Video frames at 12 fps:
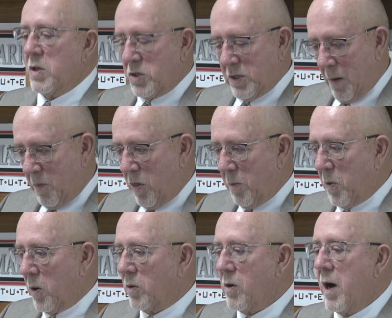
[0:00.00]
Some of the
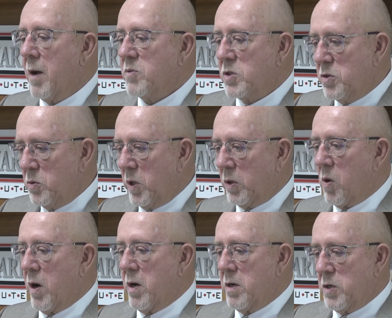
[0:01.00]
programs do
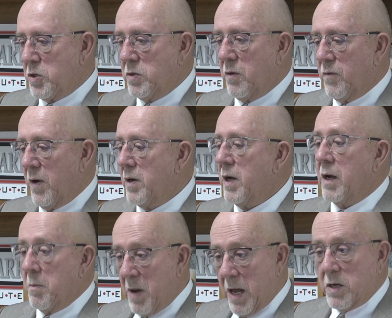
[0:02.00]
require additional funding.
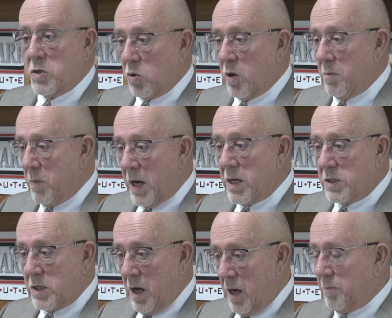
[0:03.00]
A mandatory
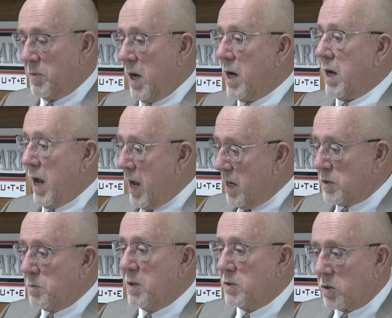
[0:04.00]
base update
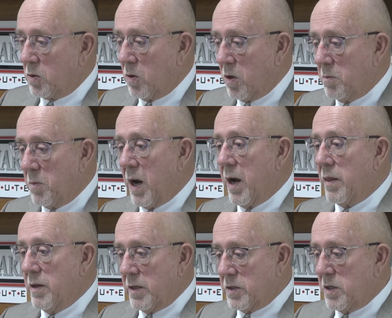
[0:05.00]
has been scored by
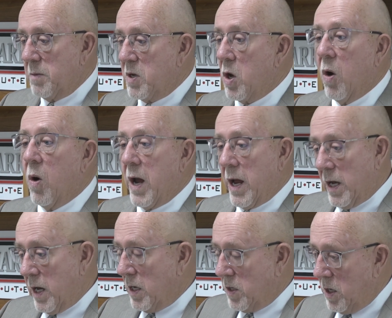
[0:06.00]
the CBO, and
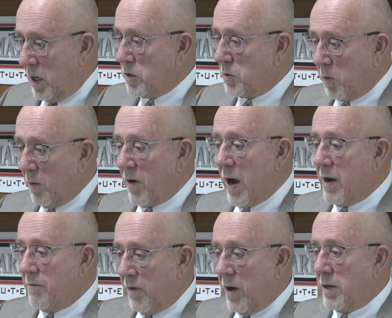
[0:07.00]
it does
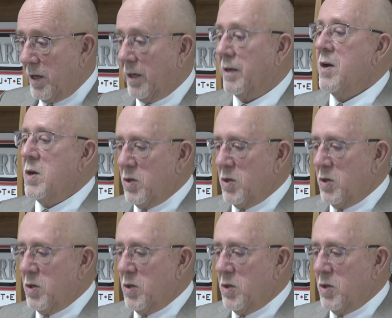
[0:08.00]
provide funding.